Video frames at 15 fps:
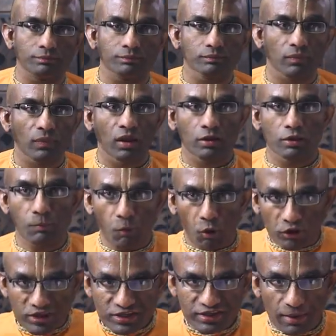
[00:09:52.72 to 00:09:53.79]
the
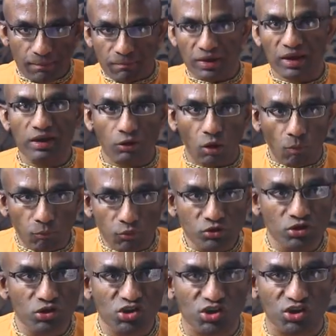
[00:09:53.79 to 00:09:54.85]
body's chemical
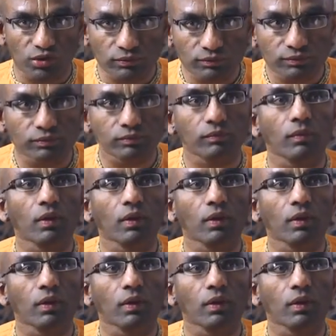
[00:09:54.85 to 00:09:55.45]
composition